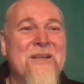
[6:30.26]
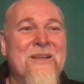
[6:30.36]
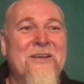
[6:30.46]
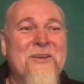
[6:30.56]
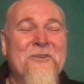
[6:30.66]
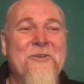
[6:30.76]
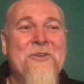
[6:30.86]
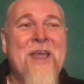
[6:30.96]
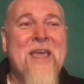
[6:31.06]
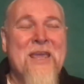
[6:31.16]
your
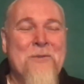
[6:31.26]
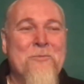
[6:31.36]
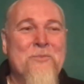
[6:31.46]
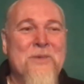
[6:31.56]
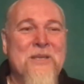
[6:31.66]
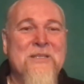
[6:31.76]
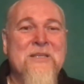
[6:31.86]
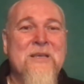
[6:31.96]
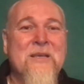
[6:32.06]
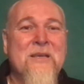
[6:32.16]
name
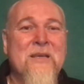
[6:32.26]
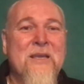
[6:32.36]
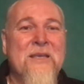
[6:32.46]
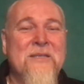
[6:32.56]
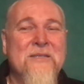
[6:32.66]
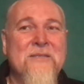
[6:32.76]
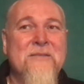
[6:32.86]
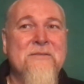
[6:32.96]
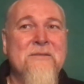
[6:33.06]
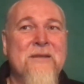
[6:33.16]

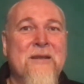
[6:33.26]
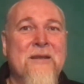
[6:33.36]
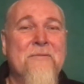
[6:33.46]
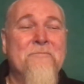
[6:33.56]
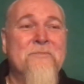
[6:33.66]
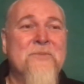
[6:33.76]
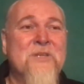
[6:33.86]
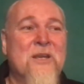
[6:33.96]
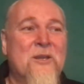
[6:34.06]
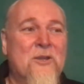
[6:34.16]
is
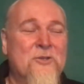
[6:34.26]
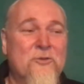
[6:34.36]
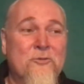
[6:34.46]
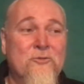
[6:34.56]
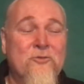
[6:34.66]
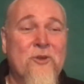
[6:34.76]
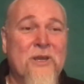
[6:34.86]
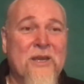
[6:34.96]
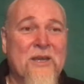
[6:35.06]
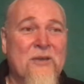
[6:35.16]
psychological
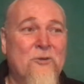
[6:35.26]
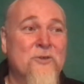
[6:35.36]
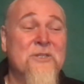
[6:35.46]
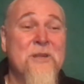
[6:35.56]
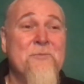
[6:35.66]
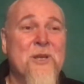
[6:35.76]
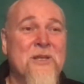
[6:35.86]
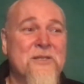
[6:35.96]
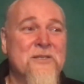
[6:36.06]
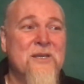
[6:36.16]
trigger or
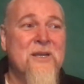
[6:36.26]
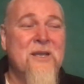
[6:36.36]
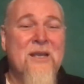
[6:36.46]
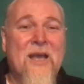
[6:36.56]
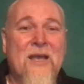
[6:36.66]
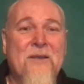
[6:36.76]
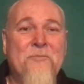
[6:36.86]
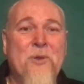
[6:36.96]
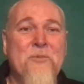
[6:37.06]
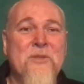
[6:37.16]
stimulus.
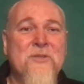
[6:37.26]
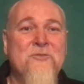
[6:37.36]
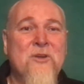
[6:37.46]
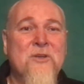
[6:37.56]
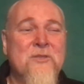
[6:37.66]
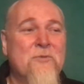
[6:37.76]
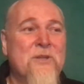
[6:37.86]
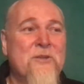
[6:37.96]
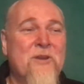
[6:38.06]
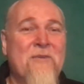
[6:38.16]
Probably the strongest
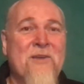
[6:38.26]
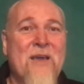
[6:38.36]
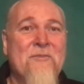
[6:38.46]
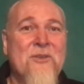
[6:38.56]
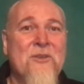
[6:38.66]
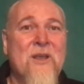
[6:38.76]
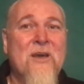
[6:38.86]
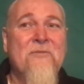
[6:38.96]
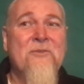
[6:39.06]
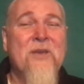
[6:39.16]
one you'll ever have in your
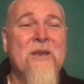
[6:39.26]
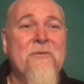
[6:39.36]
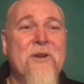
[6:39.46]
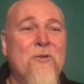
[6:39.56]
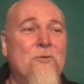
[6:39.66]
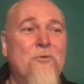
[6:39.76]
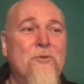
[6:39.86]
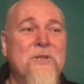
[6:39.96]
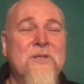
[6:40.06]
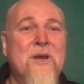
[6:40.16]
life. You hear it
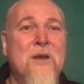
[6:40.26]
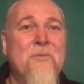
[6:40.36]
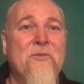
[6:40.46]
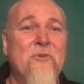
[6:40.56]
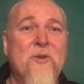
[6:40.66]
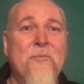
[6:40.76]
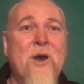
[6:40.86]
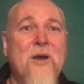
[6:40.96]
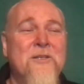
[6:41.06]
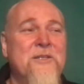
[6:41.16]
all the time. If you're at a
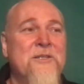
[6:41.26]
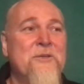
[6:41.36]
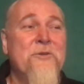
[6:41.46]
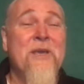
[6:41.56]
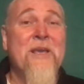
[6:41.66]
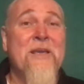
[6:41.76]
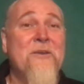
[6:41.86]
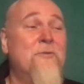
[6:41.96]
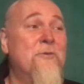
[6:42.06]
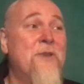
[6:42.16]
party and you hear
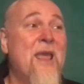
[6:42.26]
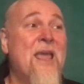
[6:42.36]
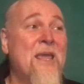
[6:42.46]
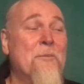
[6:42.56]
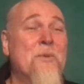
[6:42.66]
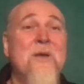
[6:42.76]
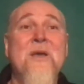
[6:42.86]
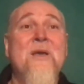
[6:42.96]
your name,